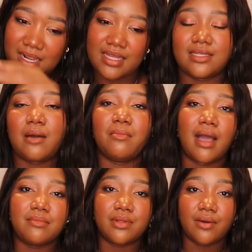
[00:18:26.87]
It's not
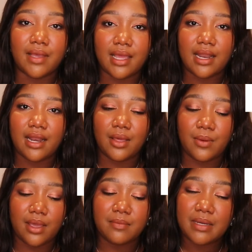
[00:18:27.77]
mind-blowing in any
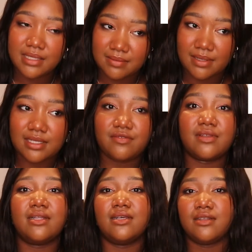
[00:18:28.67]
way, but it smells like
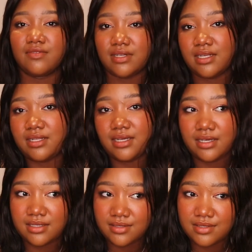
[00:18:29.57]
vanilla, and
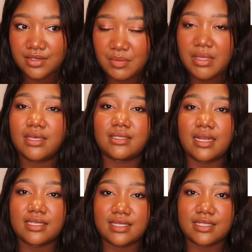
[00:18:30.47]
vanilla to me is a
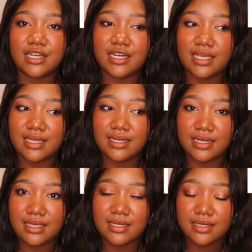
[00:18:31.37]
necessary
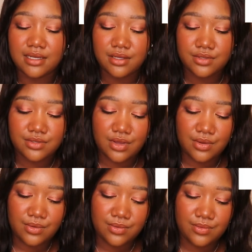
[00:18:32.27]
need.
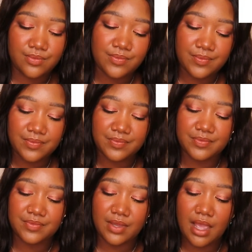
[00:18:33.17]
So
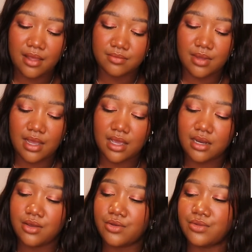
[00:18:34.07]
yeah, I'm
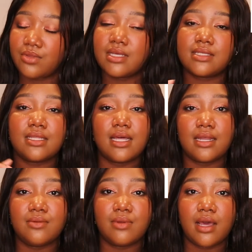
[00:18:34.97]
gonna go through this, and
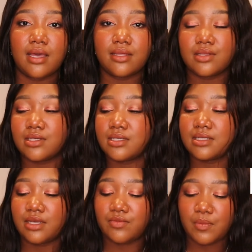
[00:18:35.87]
then when I look to
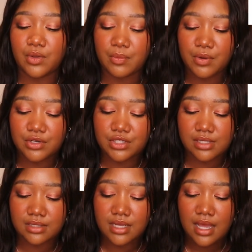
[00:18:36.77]
see if I'm gonna
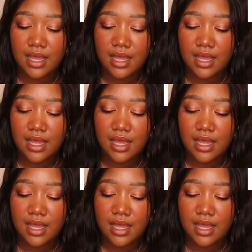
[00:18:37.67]
purchase